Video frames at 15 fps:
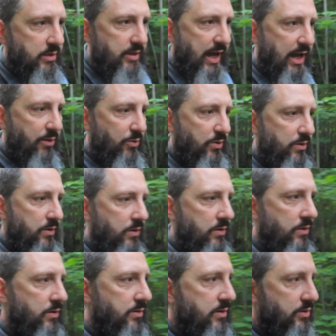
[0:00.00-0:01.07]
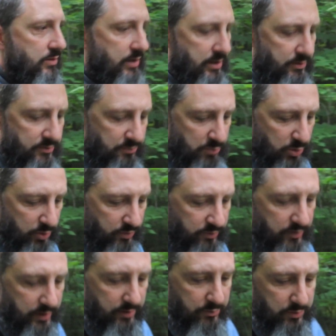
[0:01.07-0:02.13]
that one there's a lot of
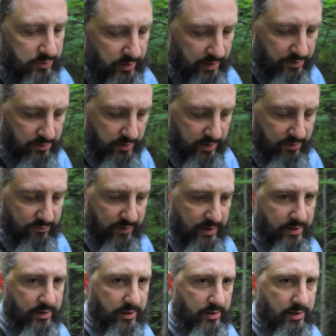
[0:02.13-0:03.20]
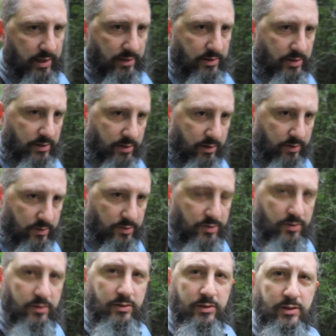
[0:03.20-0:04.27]
proof that it was actually invented in the
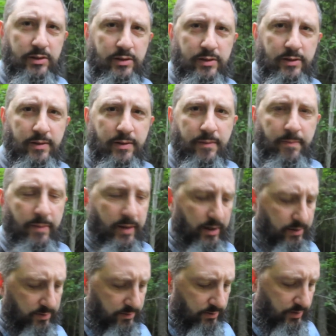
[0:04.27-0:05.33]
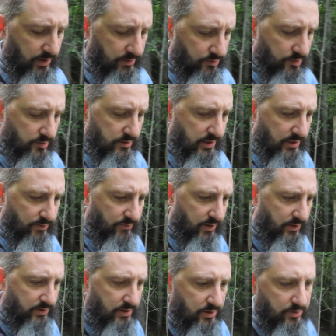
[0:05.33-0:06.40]
1800s and Constantine
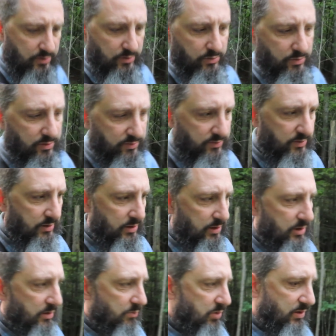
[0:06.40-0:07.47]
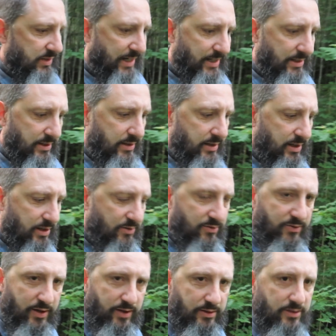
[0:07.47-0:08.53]
von Tischendorf pretended that he
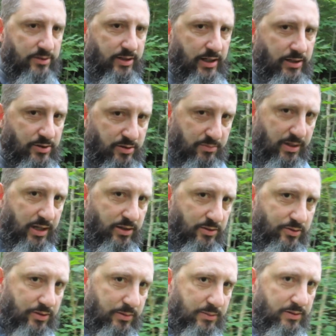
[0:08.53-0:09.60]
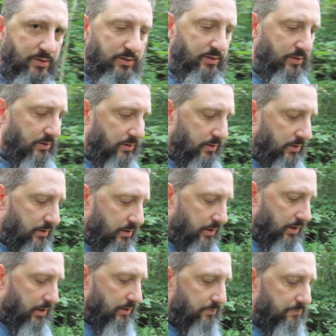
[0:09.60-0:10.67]
had found this ancient manuscript.
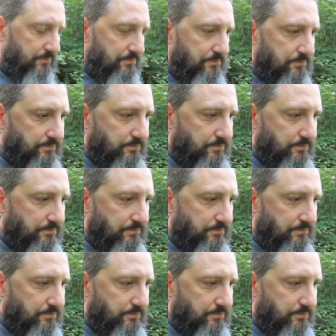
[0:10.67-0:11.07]
Um,